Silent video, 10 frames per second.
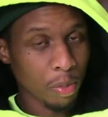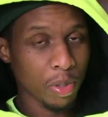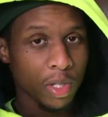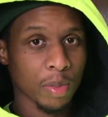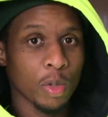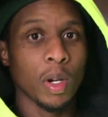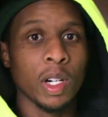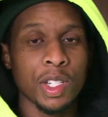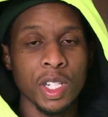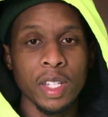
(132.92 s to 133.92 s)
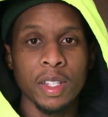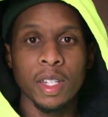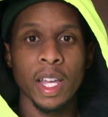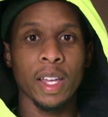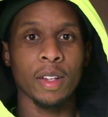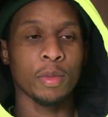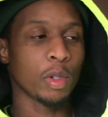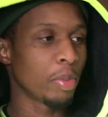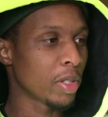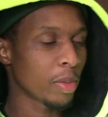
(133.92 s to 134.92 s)
gonna put some new sheathing down. We're
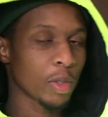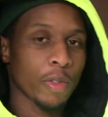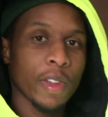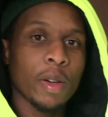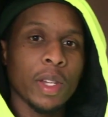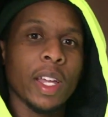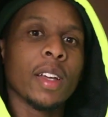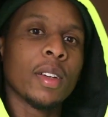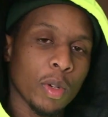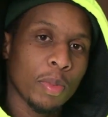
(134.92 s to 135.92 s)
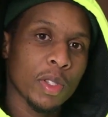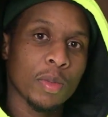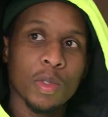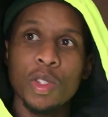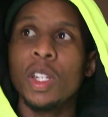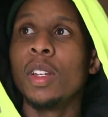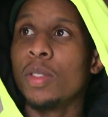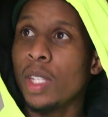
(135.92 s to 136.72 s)
gonna put some new felt down. We're gonna put some new shingles